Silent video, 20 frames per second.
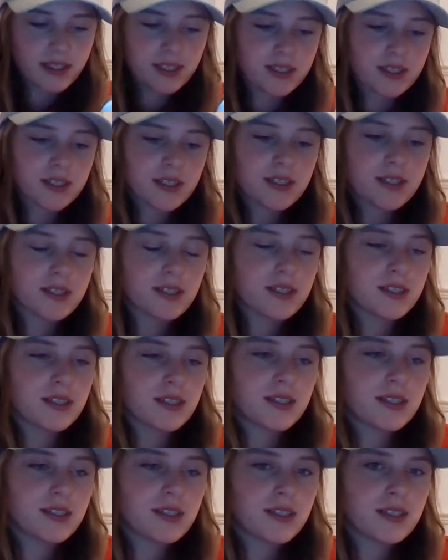
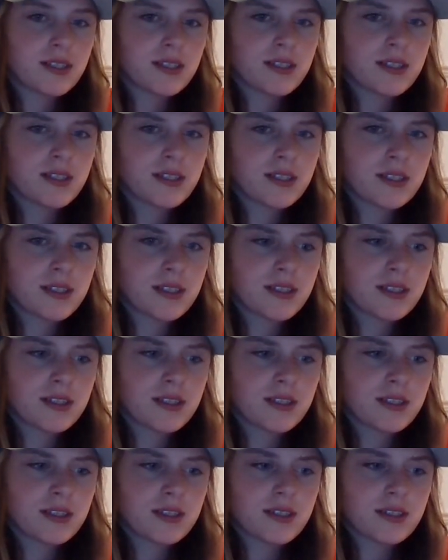
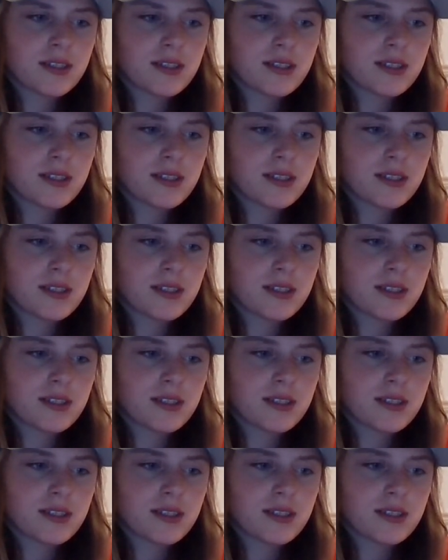[no speech]